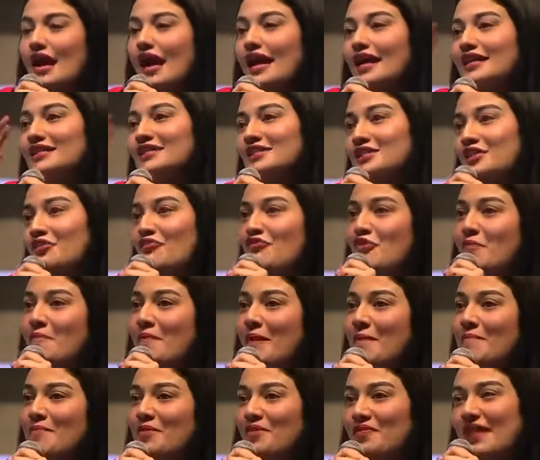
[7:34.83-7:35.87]
And I still
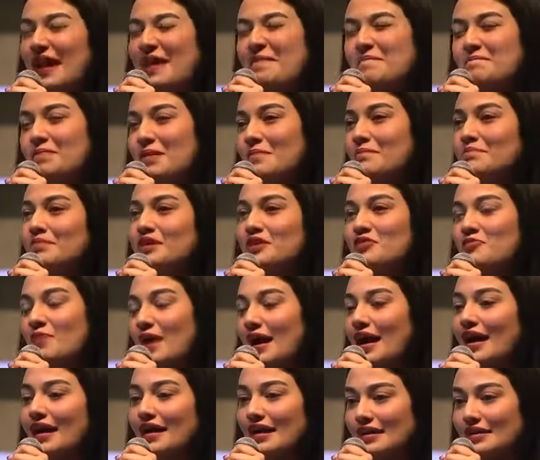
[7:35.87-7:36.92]
remember that bumpy
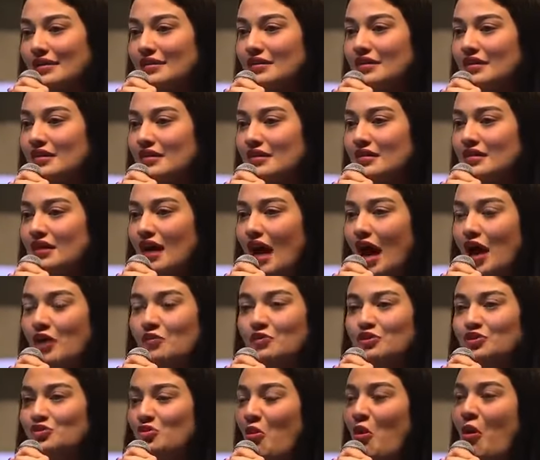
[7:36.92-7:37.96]
ride. I
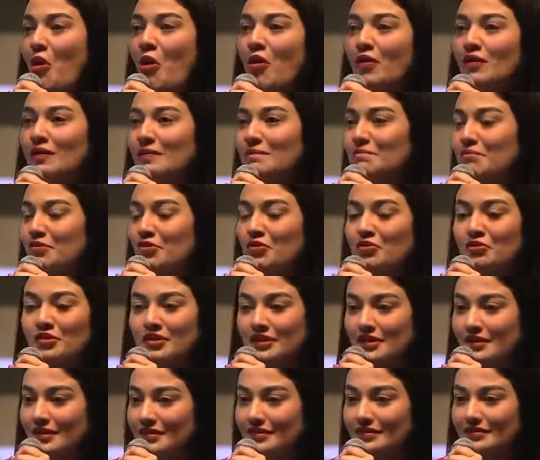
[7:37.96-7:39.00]
was all
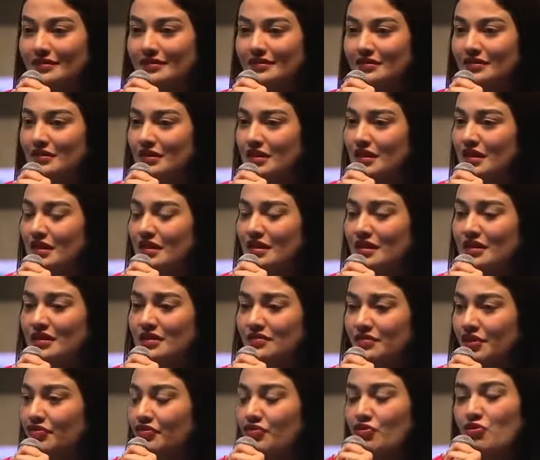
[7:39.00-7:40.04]
broken.
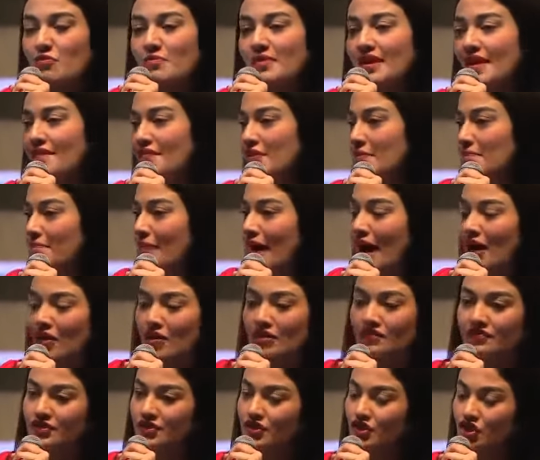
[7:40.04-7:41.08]
They threw me at the
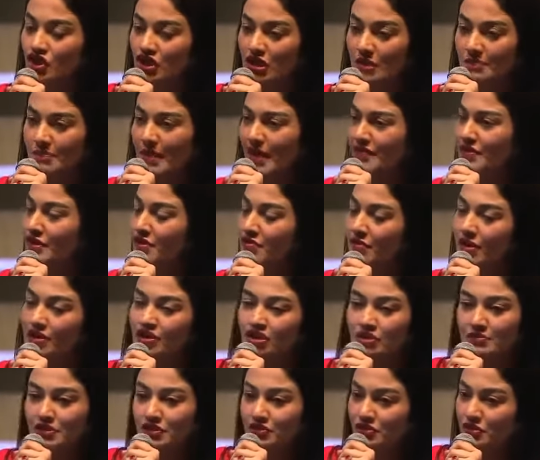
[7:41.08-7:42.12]
back of the Jeep and they
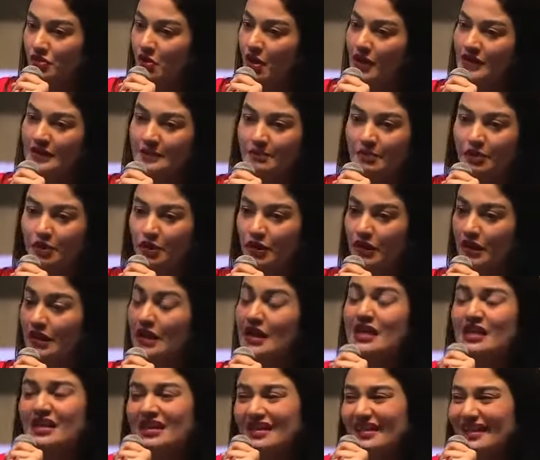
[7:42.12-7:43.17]
rushed me to the hospital.
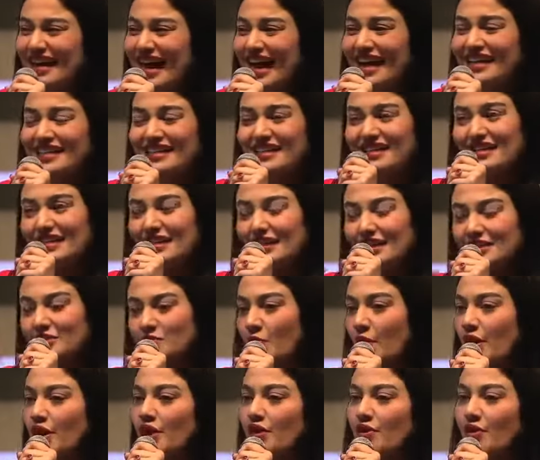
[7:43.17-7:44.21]
That
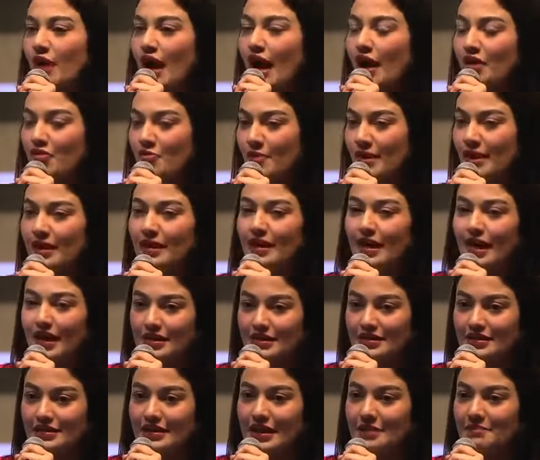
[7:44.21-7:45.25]
is where I
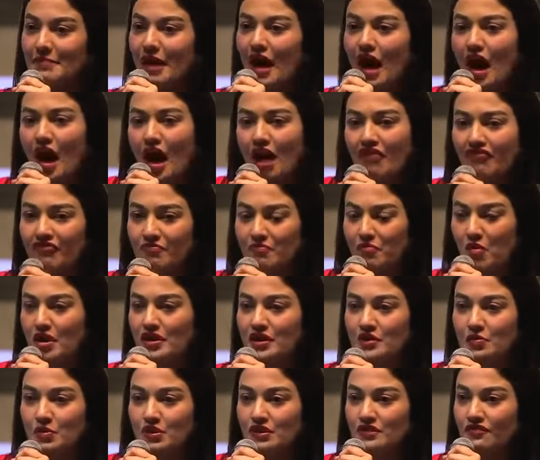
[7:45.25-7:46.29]
realized that my half
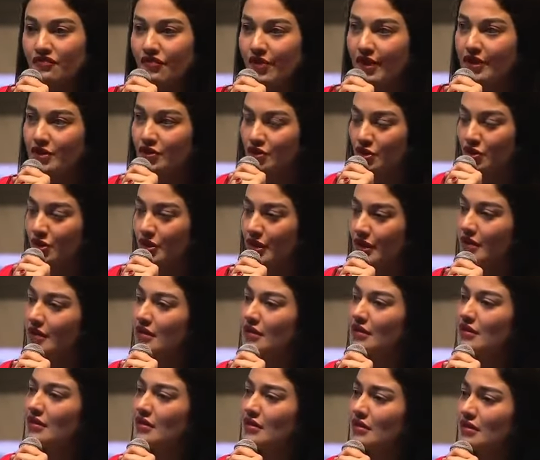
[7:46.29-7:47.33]
body was fractured
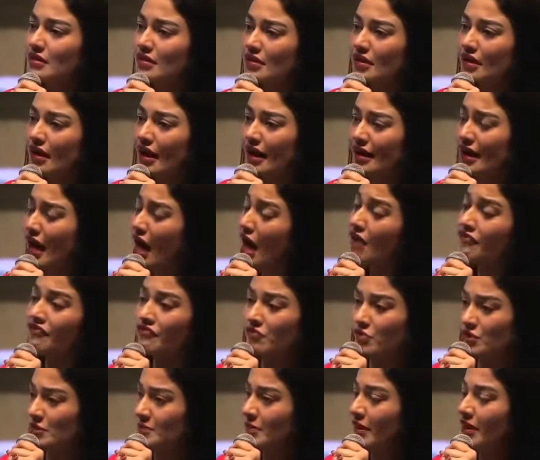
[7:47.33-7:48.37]
and
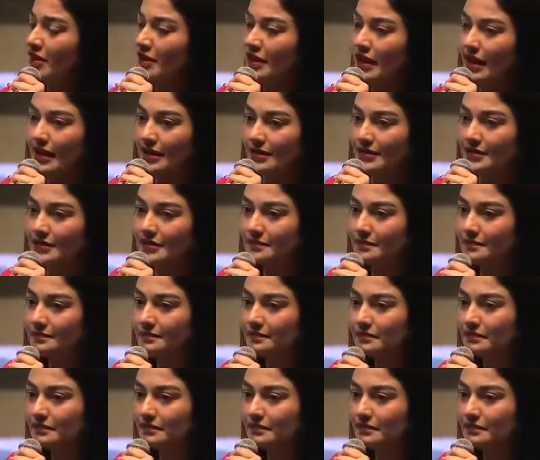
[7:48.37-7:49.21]
half was paralyzed.